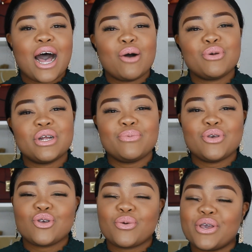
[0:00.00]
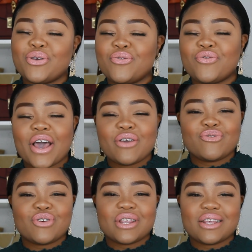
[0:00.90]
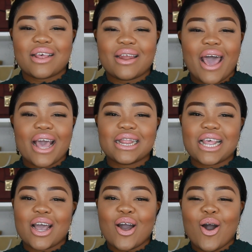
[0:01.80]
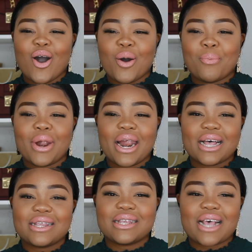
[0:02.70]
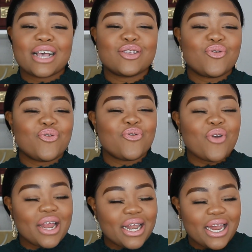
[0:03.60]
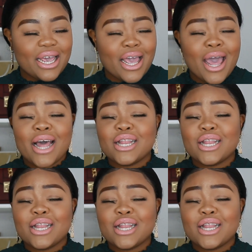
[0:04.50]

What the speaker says: I'm going to be showing you 5 dresses that I think are plus size friendly,